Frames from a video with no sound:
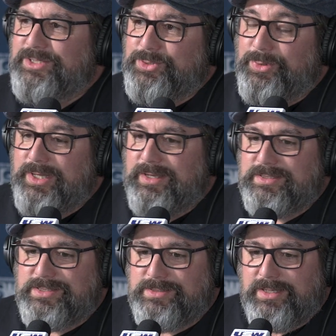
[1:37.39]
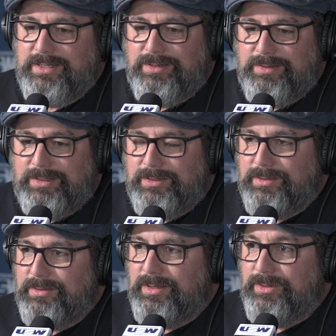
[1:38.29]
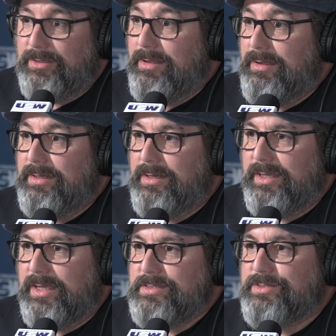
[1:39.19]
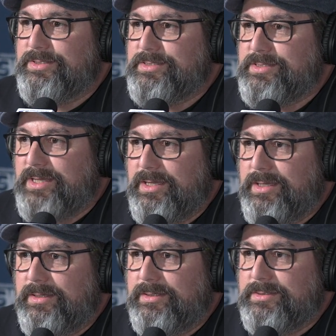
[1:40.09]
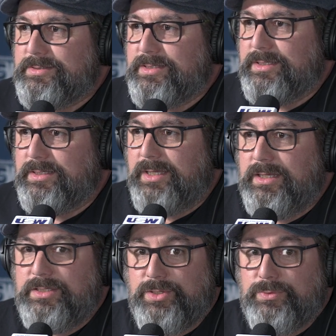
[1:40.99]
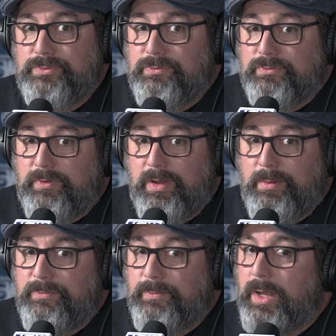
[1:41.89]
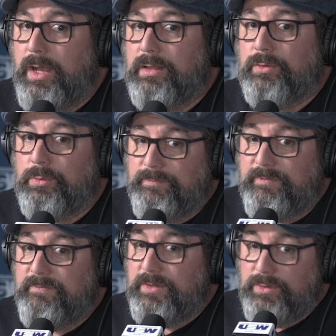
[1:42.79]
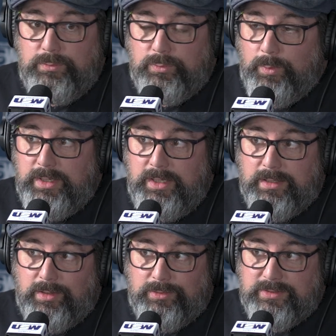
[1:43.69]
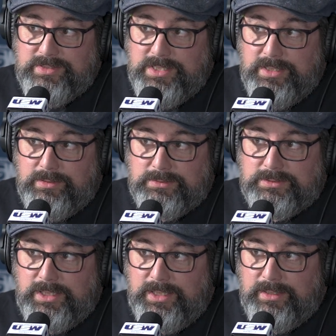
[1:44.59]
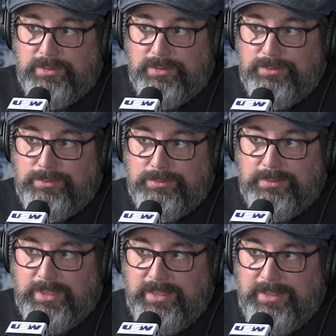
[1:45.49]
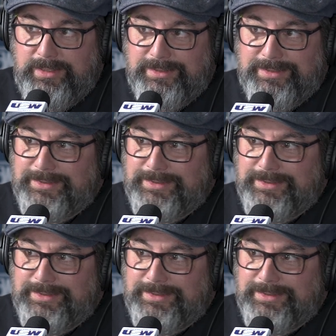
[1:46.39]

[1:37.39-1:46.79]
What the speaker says: joining us on our online, I guess, is Catie Jones from Local 5220 at Alta Steel. Say hello, Catie.